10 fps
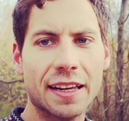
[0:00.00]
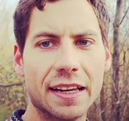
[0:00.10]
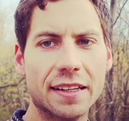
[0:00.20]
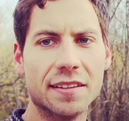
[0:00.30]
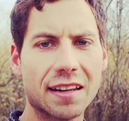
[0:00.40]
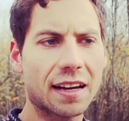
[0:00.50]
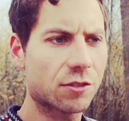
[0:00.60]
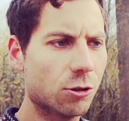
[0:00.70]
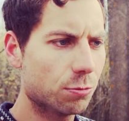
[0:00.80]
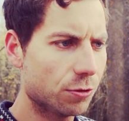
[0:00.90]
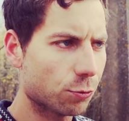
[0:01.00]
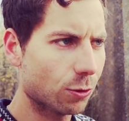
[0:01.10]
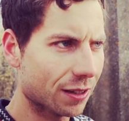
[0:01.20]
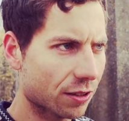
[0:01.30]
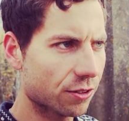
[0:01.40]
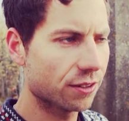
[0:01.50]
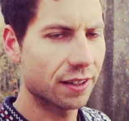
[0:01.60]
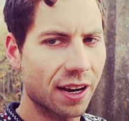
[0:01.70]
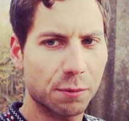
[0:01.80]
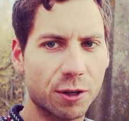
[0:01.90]
It is October 23rd
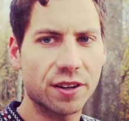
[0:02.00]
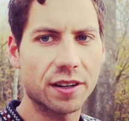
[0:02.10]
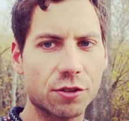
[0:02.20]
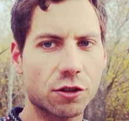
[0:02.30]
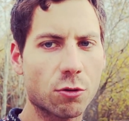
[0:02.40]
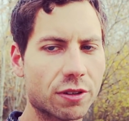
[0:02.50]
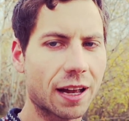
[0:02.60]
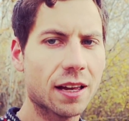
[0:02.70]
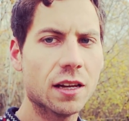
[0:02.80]
and I'm here in Estonia.